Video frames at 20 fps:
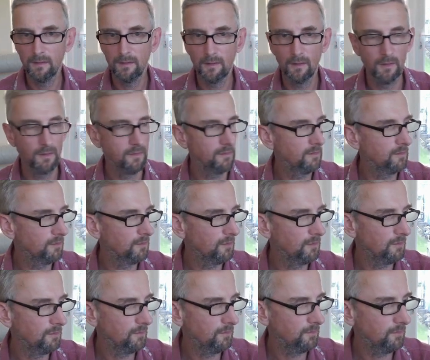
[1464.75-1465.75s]
got to
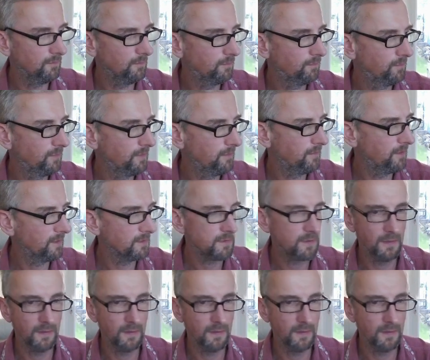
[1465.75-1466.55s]
do pretty much,